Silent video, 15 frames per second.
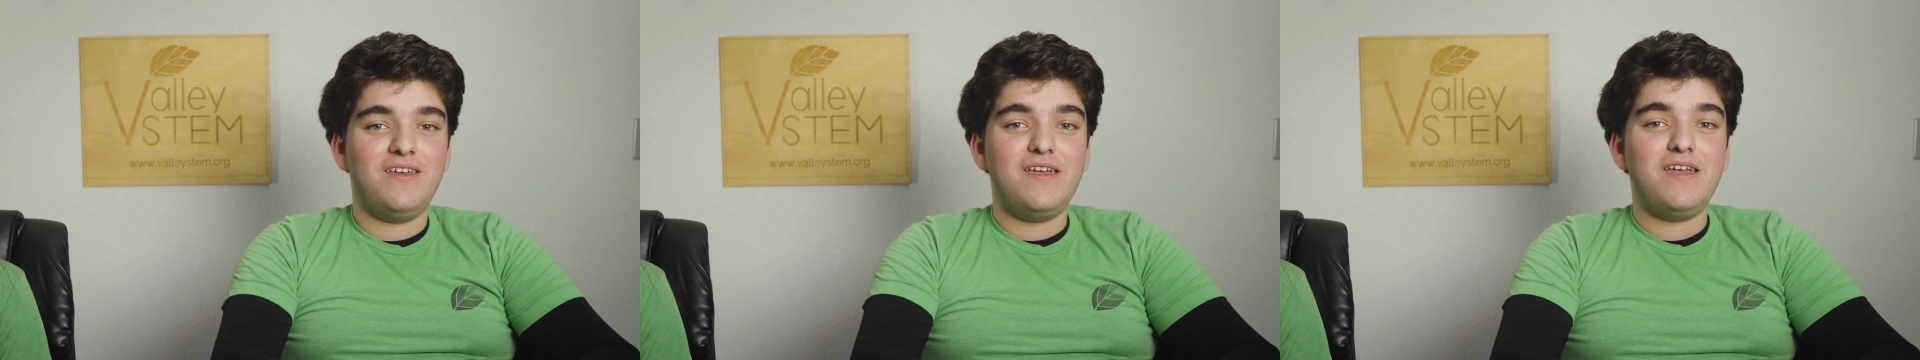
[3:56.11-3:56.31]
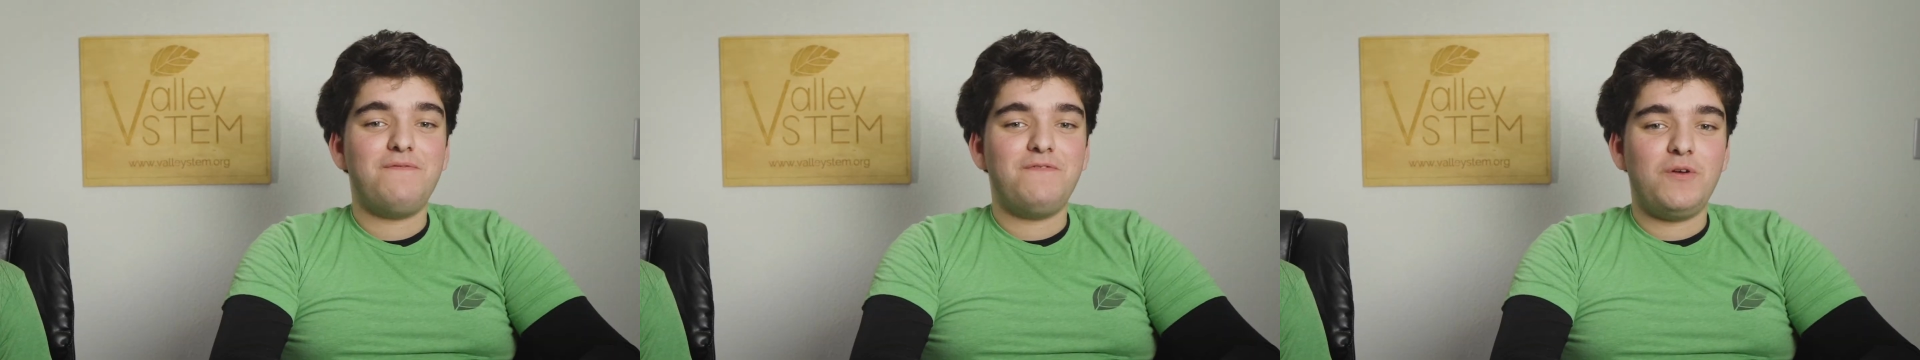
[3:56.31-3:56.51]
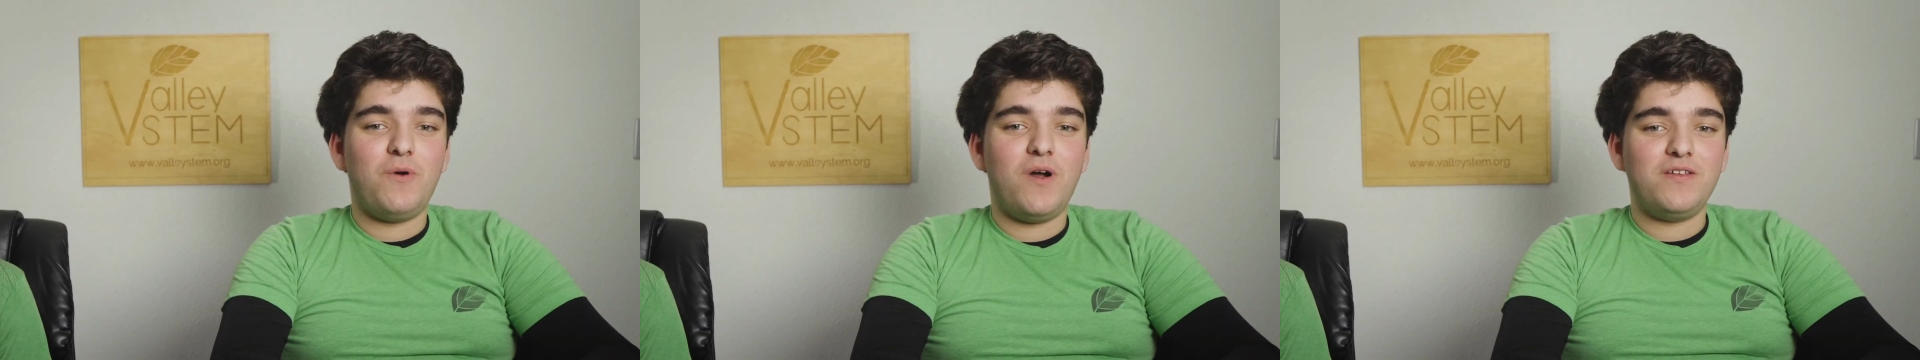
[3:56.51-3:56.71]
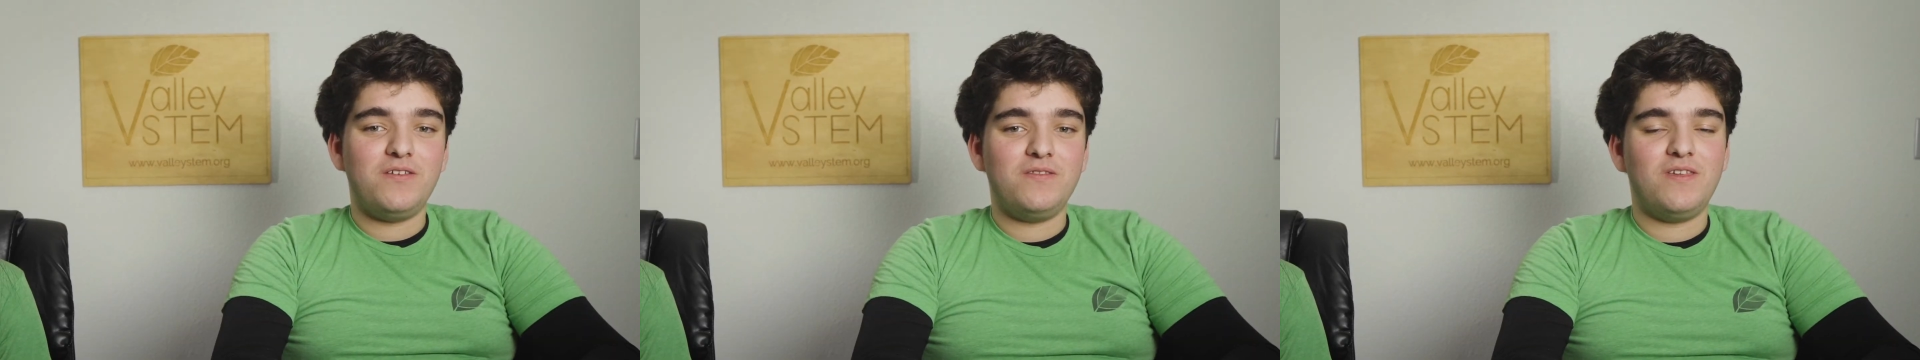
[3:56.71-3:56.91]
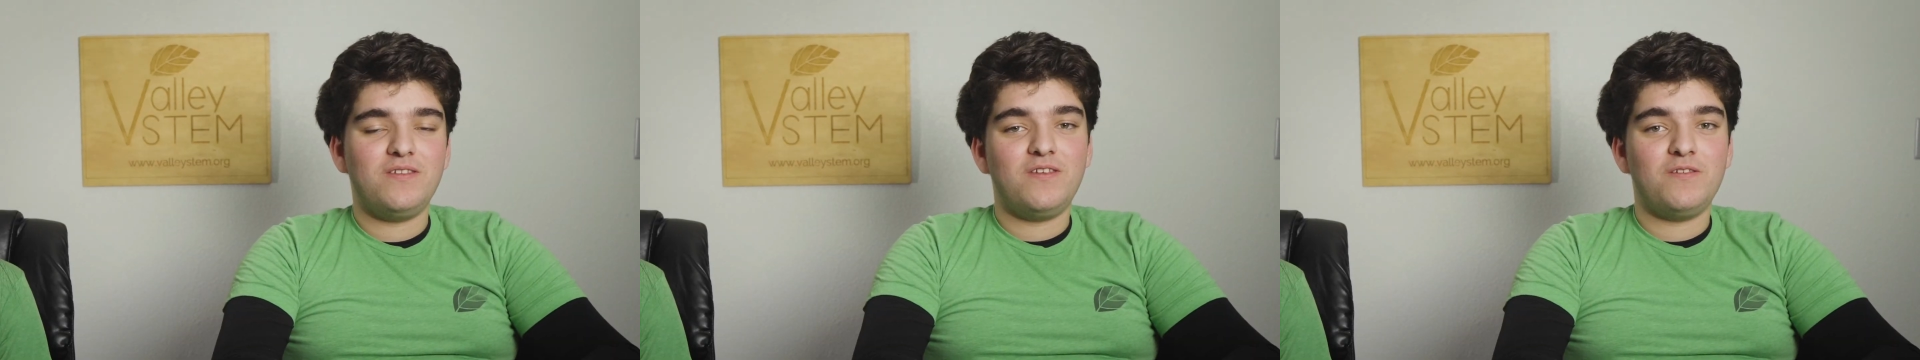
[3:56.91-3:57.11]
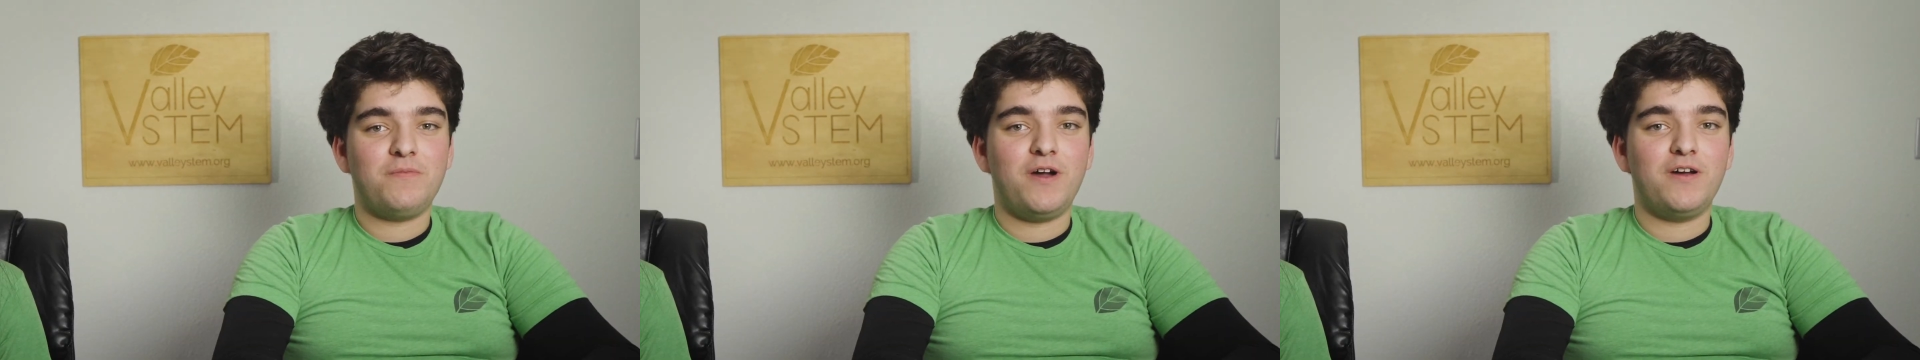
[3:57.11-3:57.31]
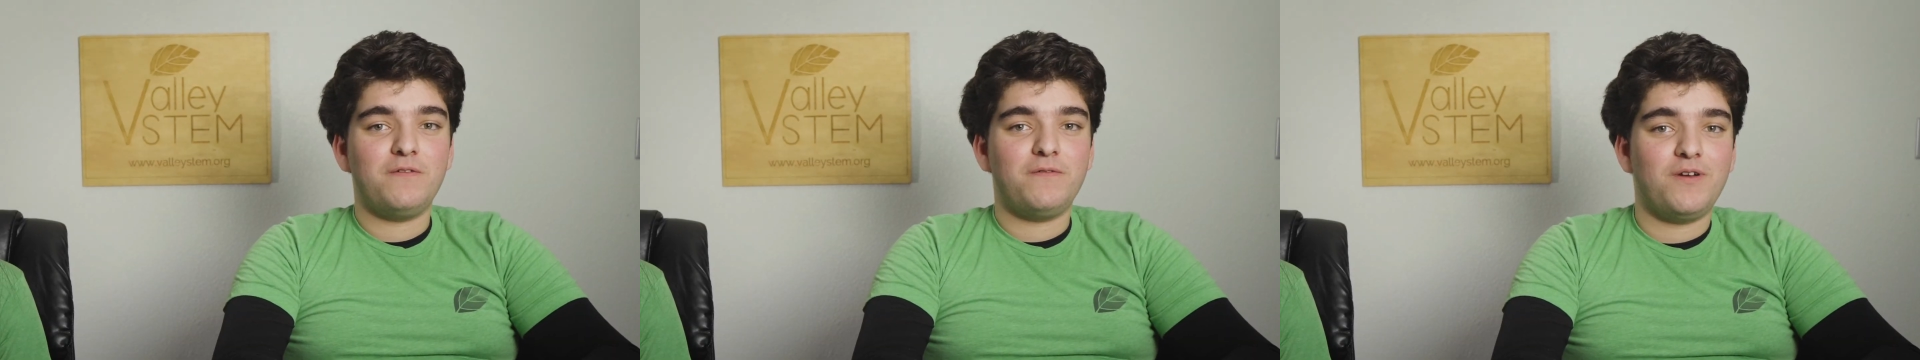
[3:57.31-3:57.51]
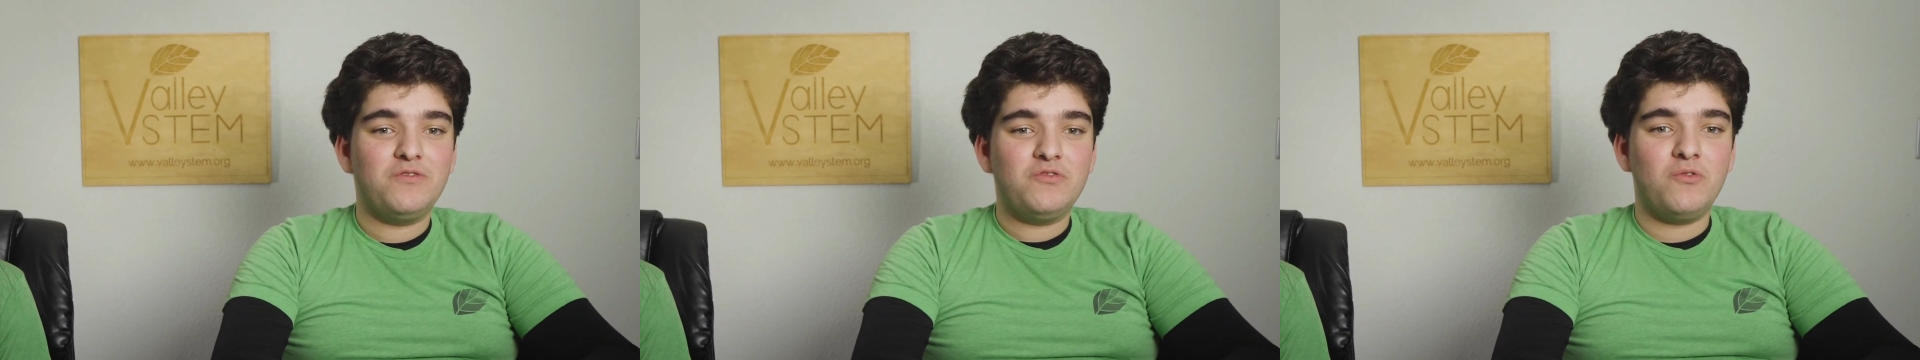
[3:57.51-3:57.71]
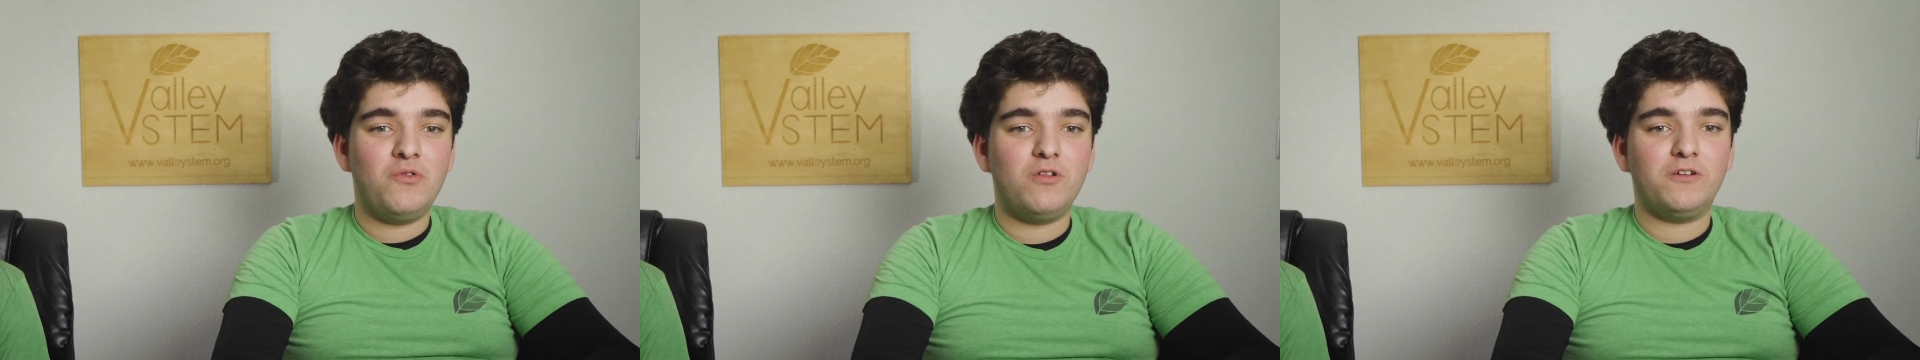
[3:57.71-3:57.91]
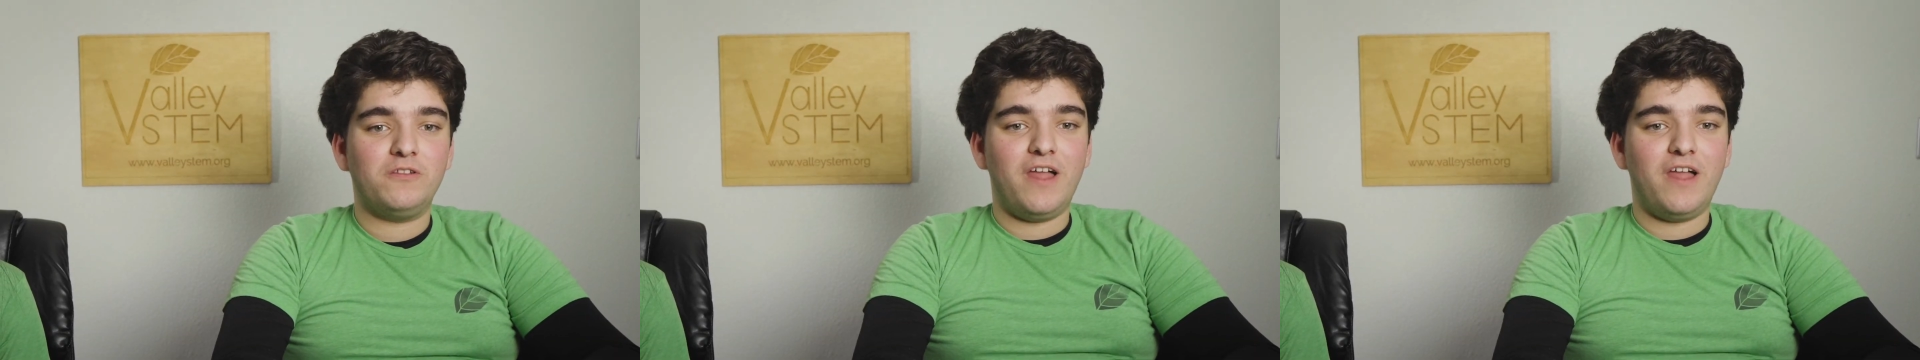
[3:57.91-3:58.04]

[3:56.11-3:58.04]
If you're watching this as part of our school or